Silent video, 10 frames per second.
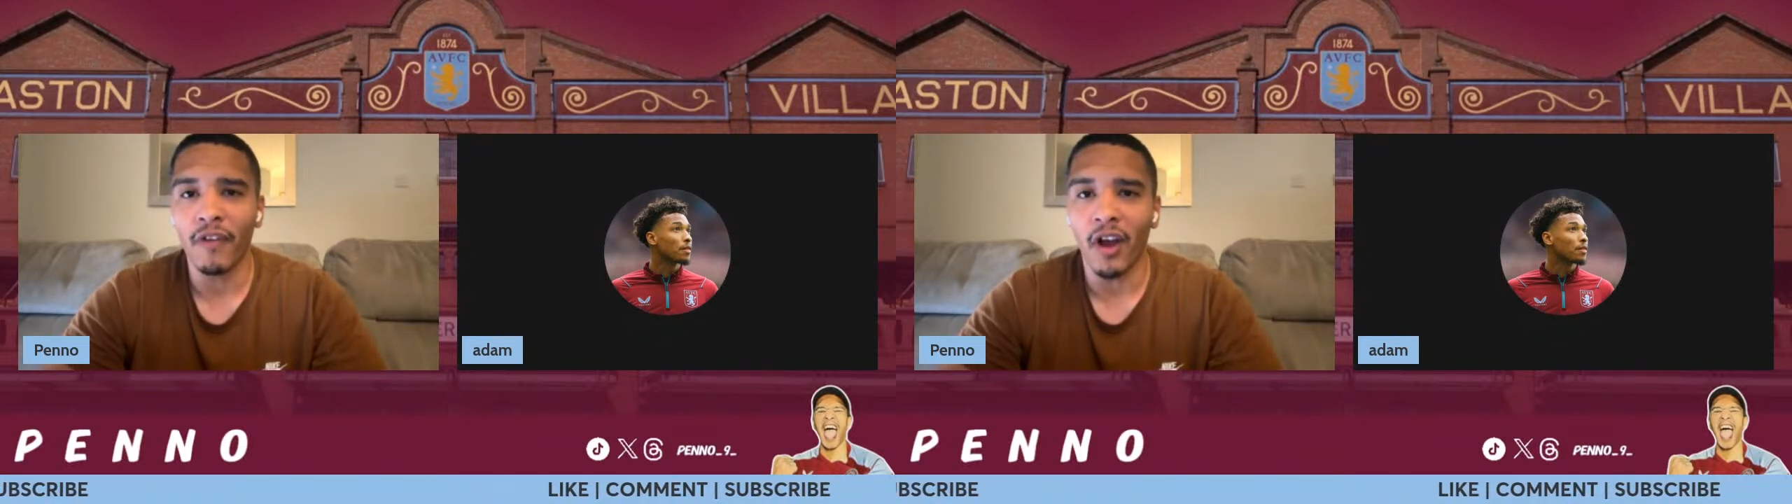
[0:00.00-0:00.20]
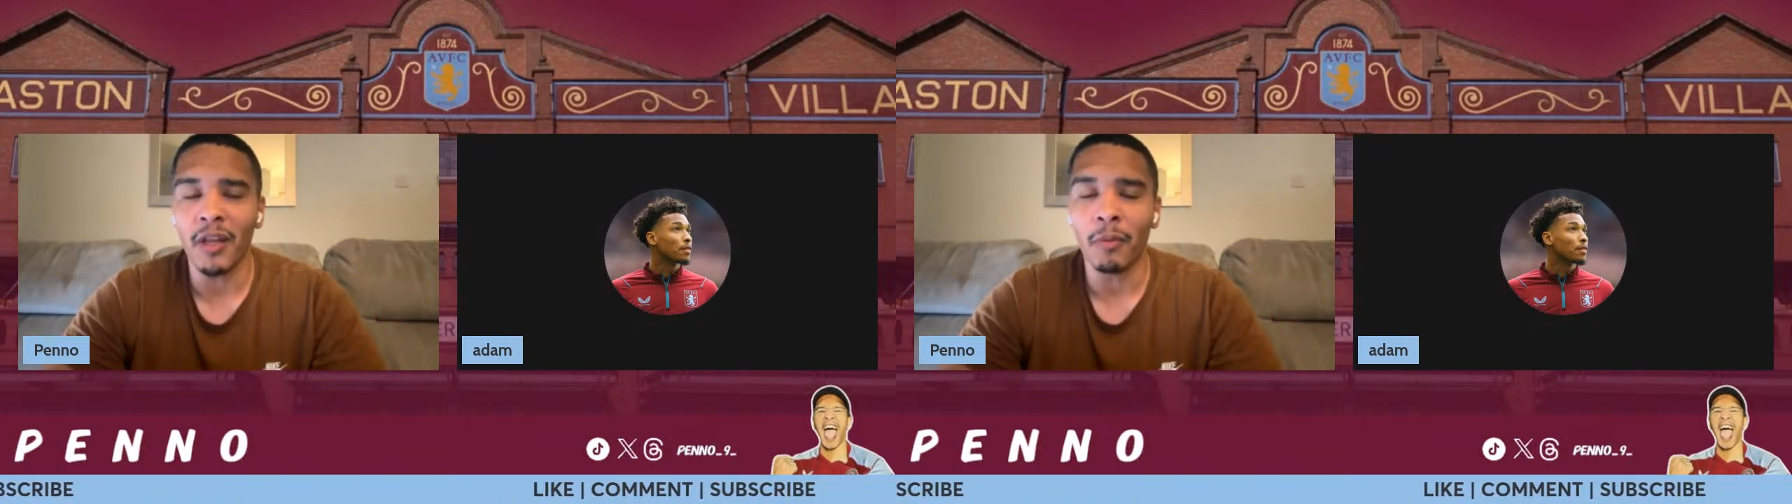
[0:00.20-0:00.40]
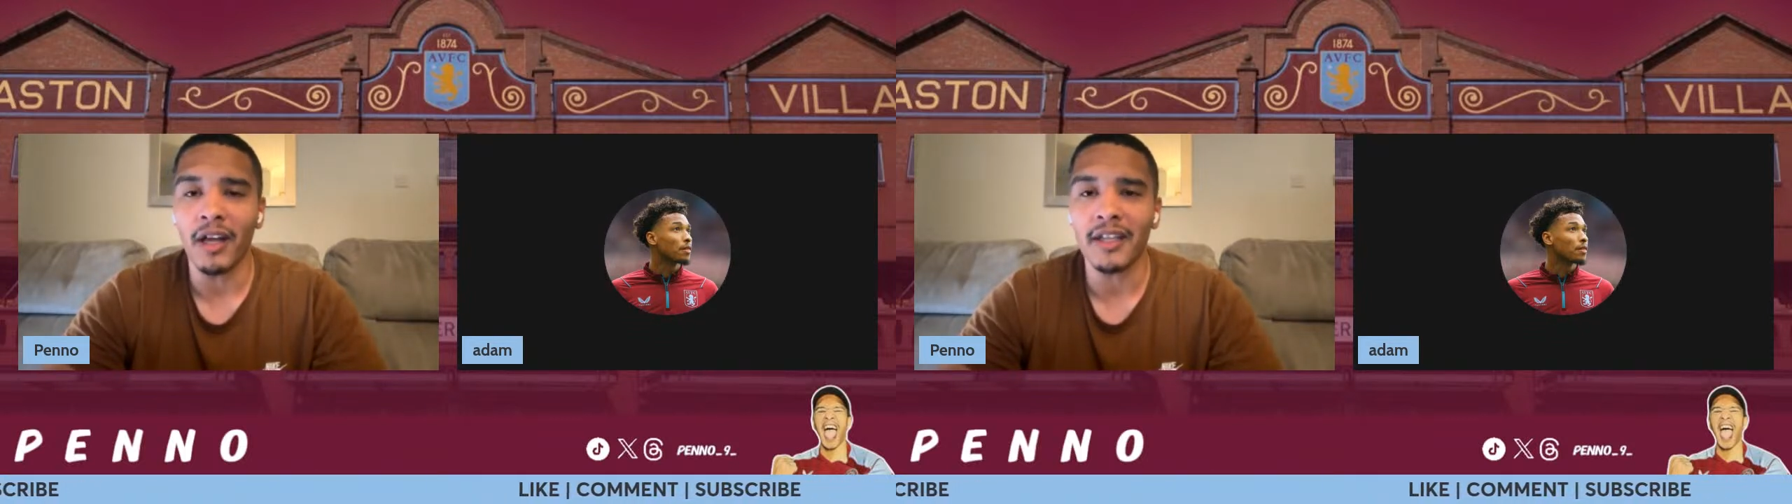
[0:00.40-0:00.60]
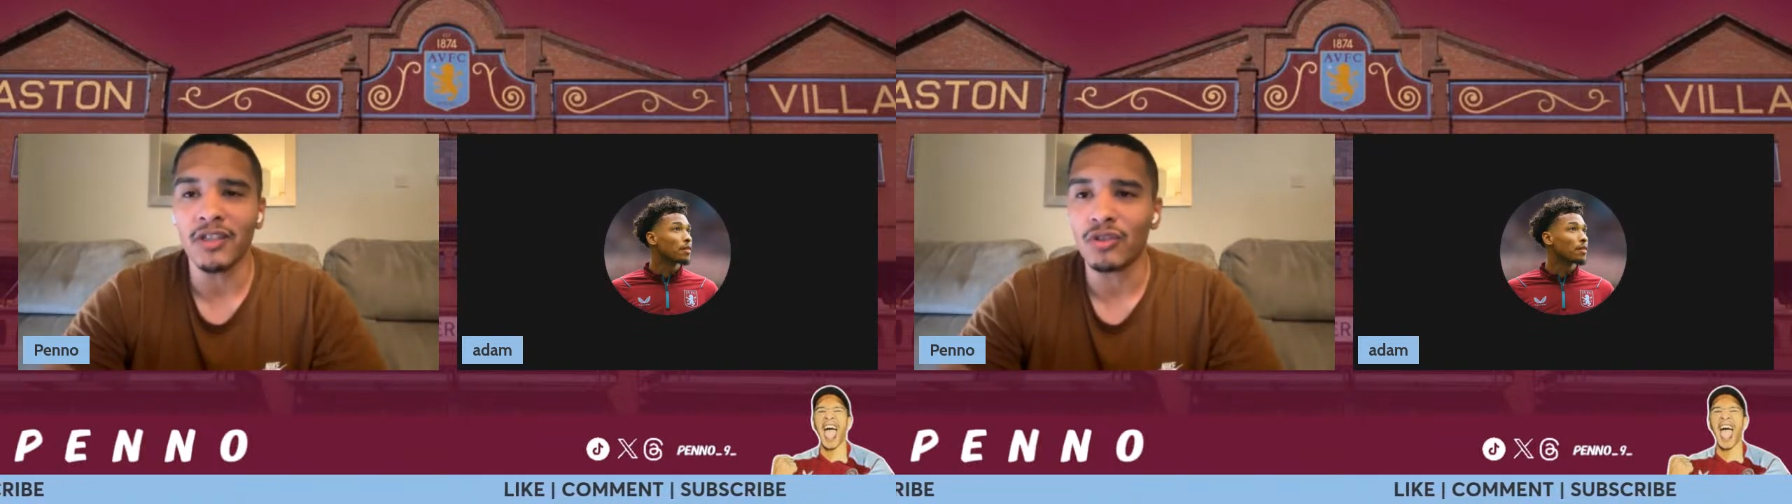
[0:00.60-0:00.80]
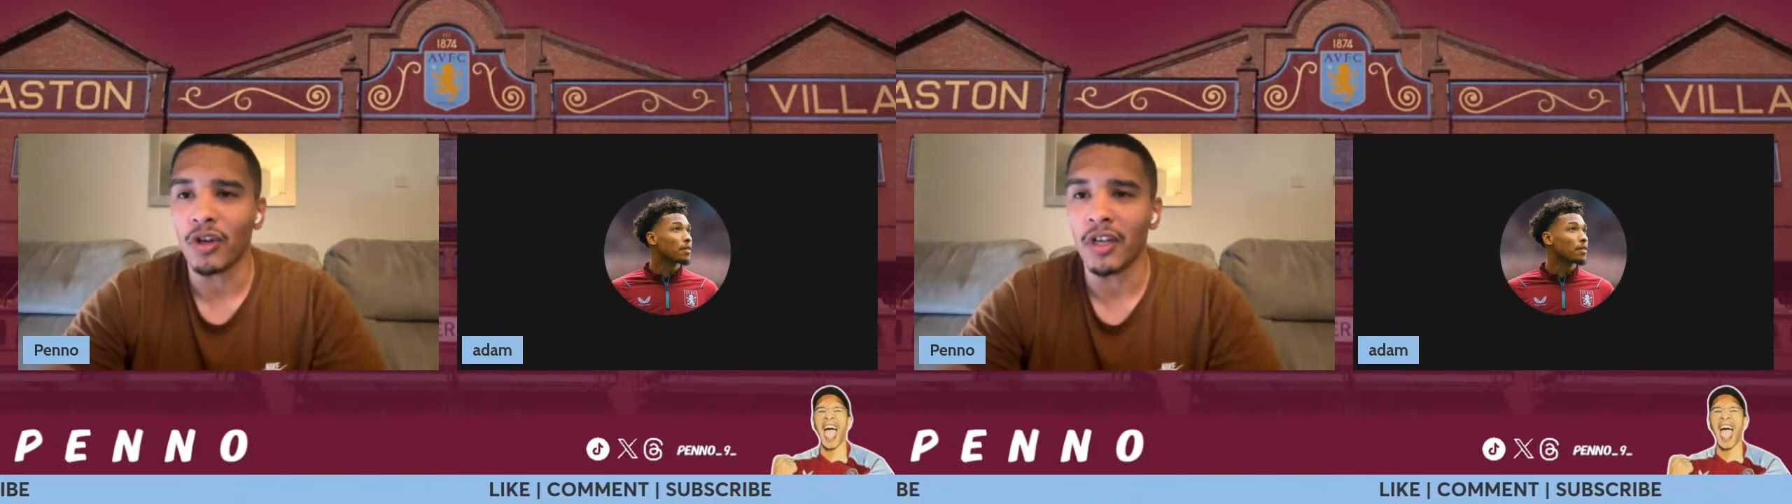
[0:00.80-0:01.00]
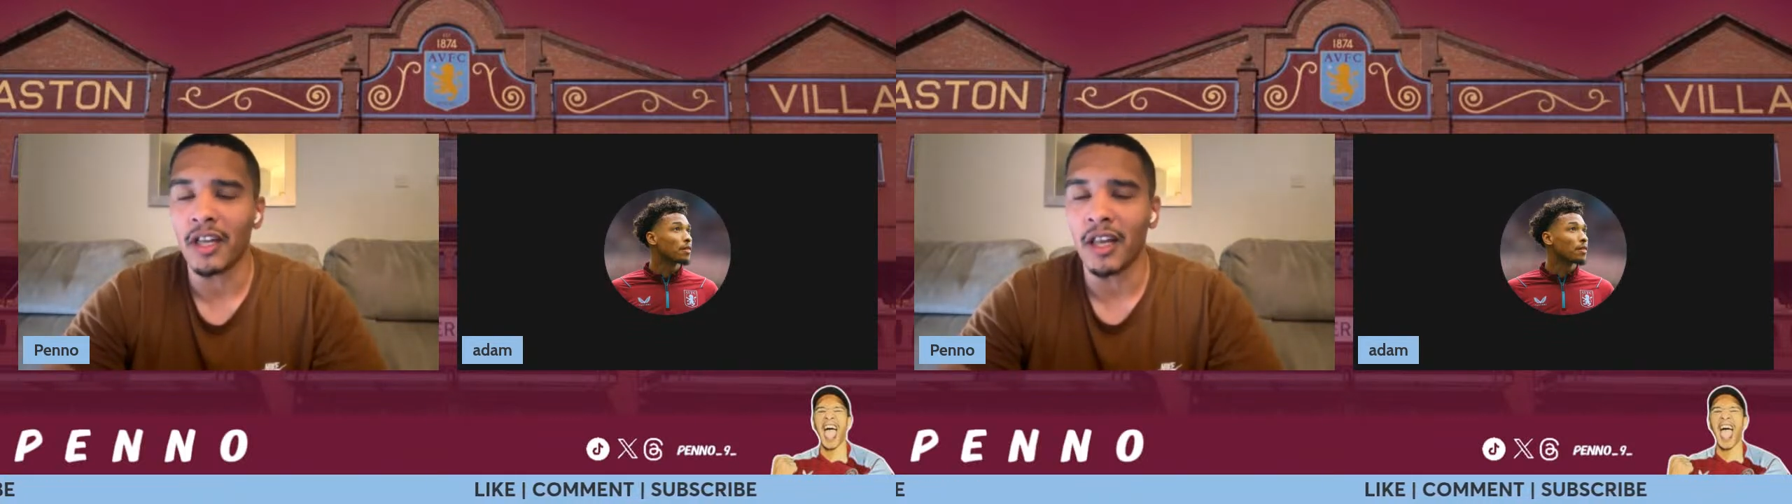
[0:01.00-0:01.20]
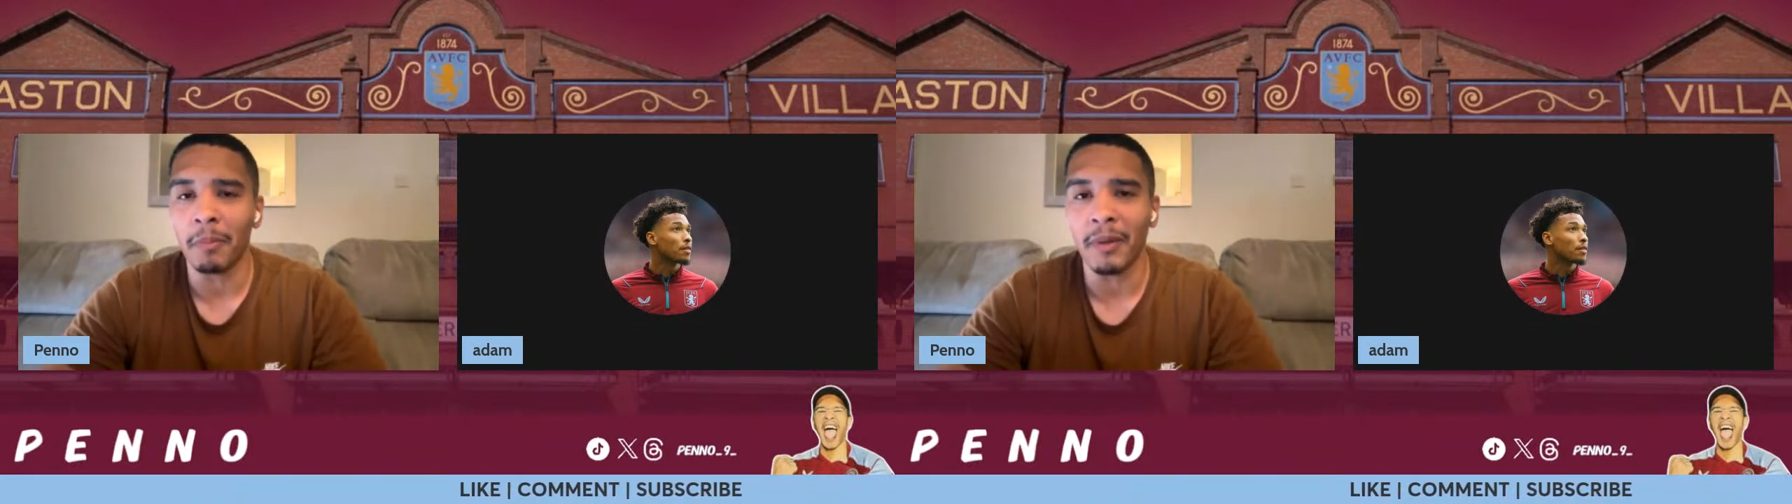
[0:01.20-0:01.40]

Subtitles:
Ollie Watkins trying to lob